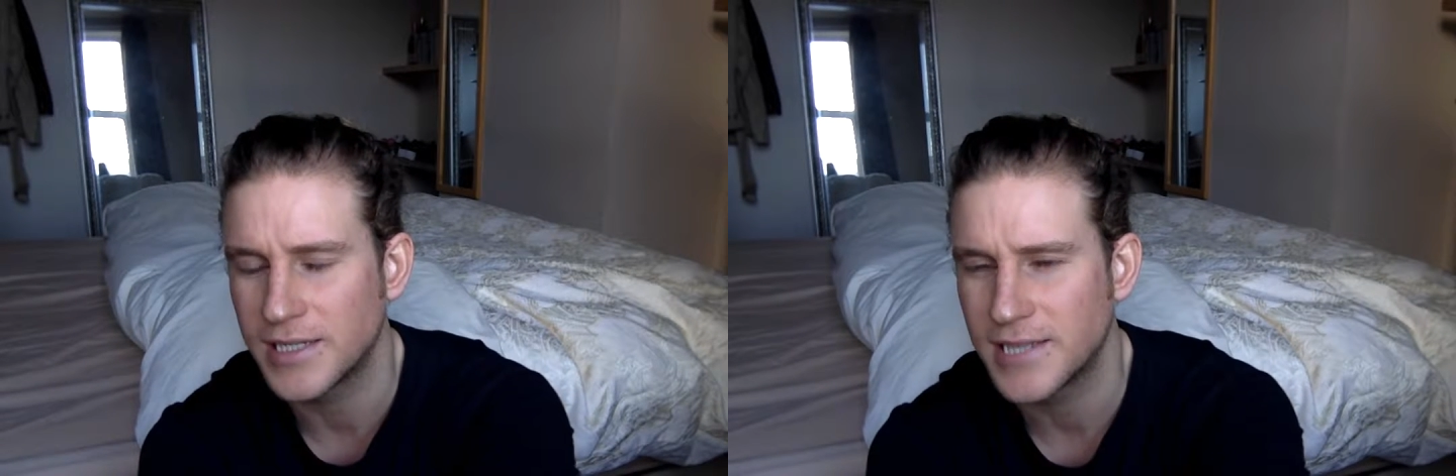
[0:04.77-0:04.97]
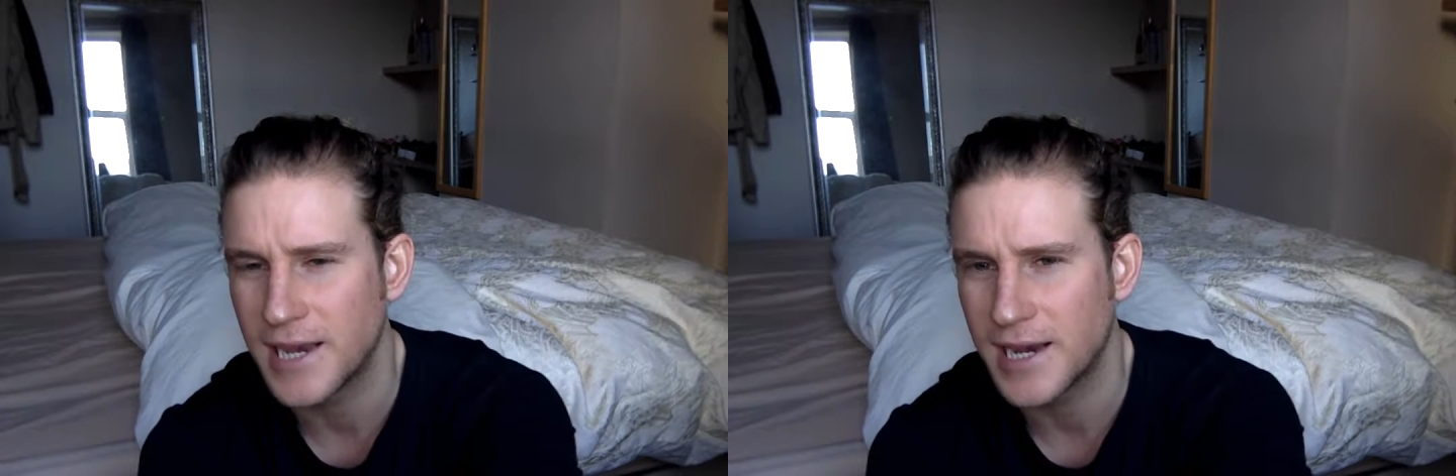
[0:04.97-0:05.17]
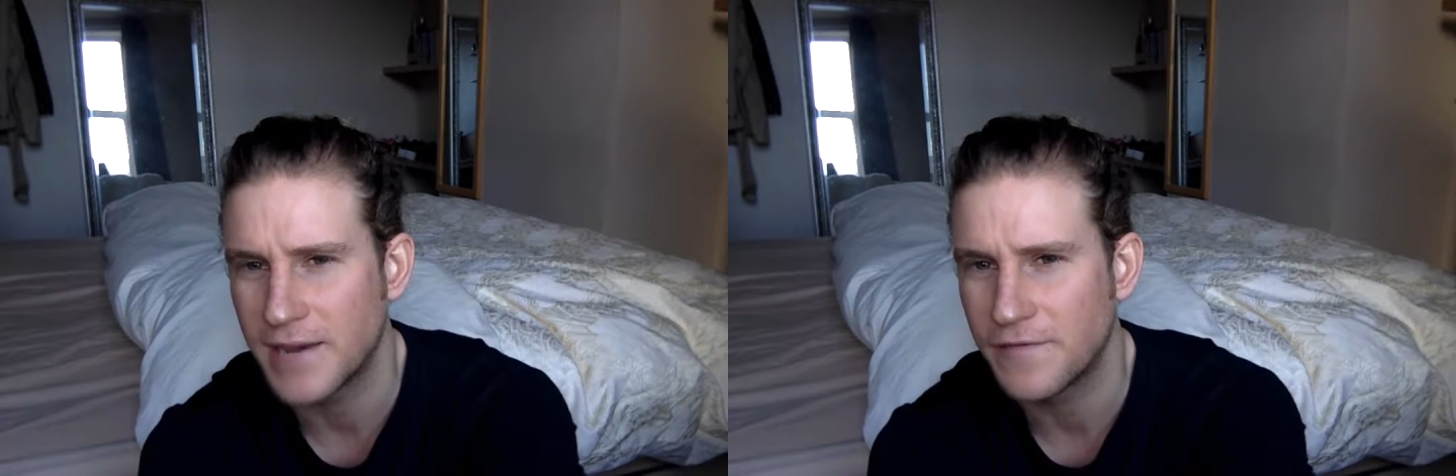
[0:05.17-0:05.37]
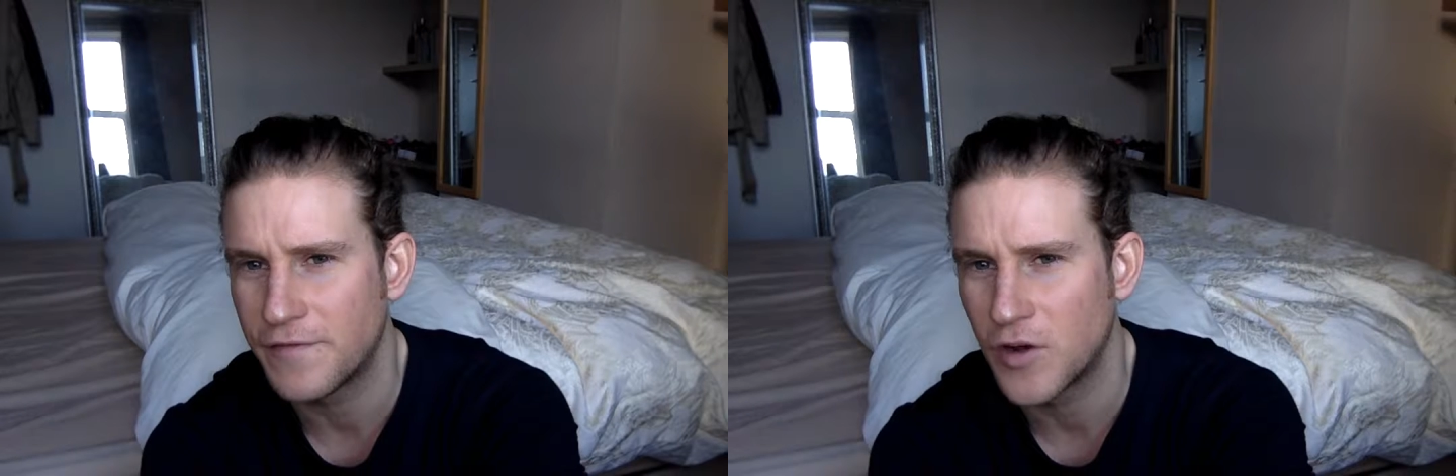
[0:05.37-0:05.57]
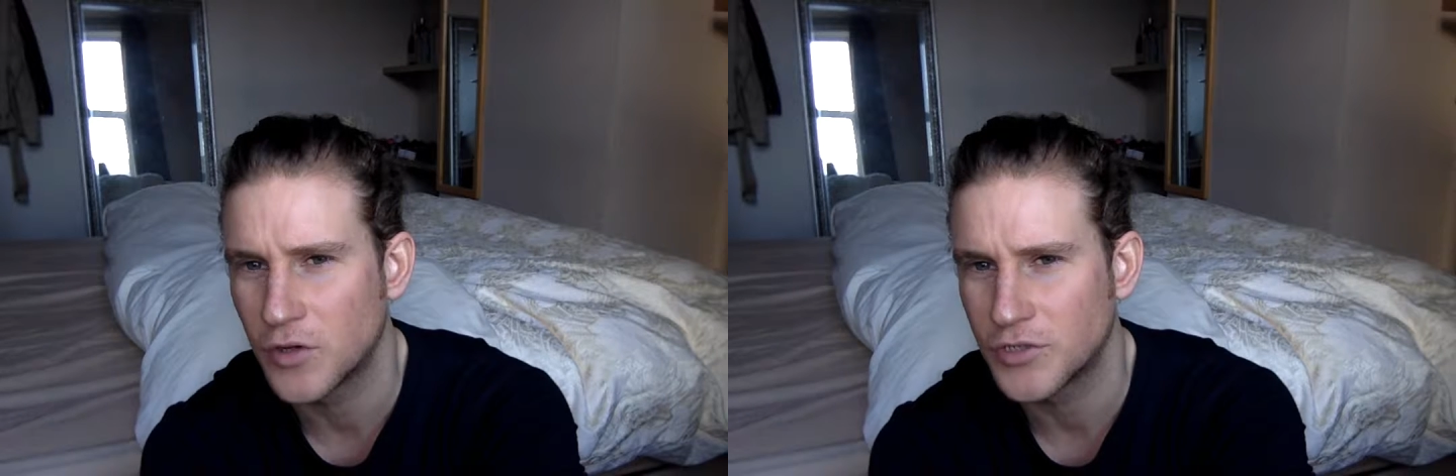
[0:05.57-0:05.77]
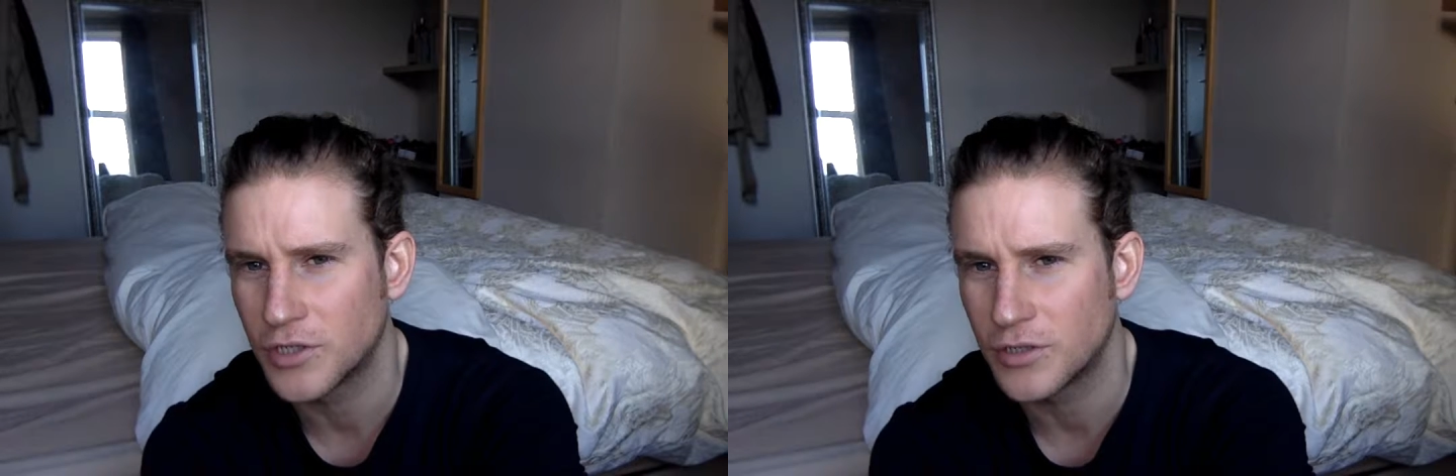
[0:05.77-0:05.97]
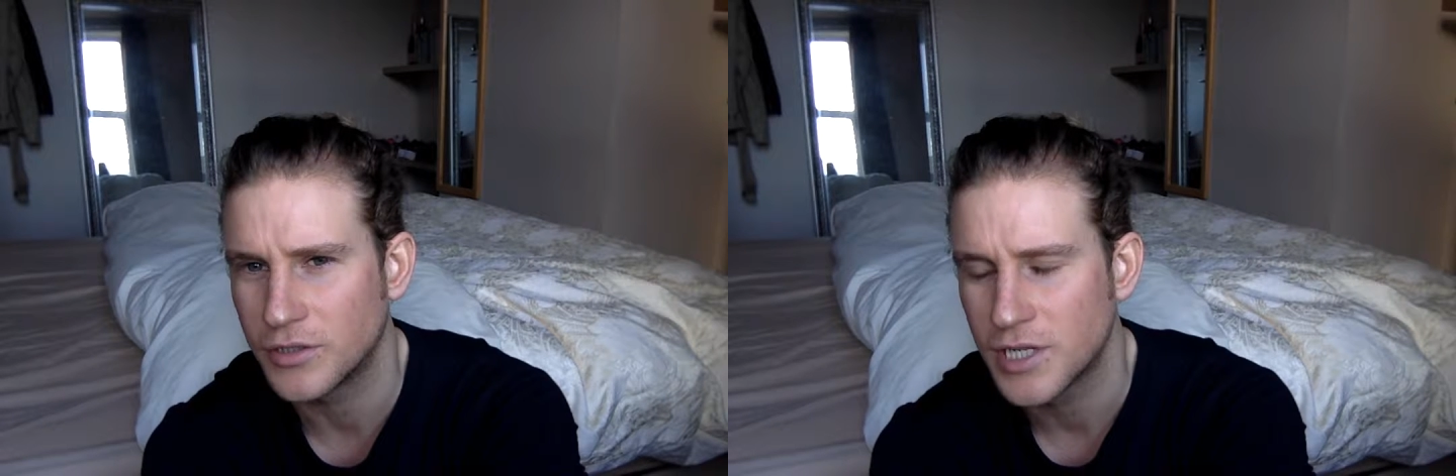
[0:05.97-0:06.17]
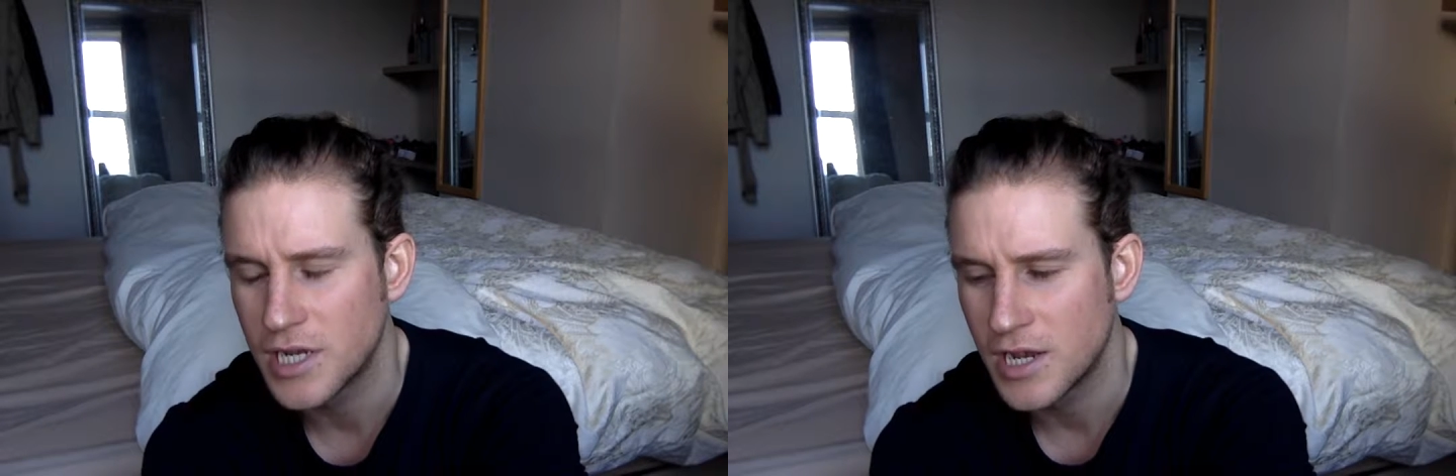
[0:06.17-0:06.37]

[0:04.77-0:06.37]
taking photos